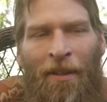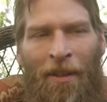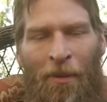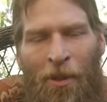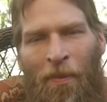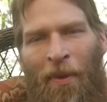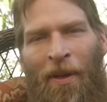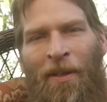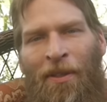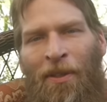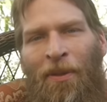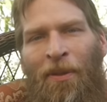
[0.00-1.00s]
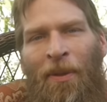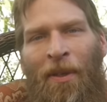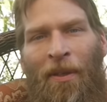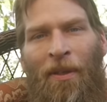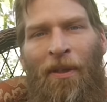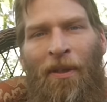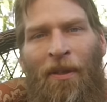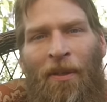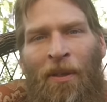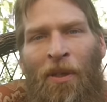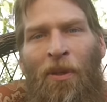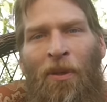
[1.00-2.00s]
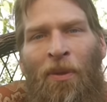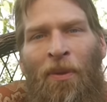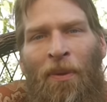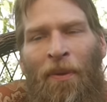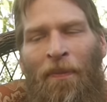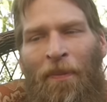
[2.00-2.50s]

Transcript: They respond to you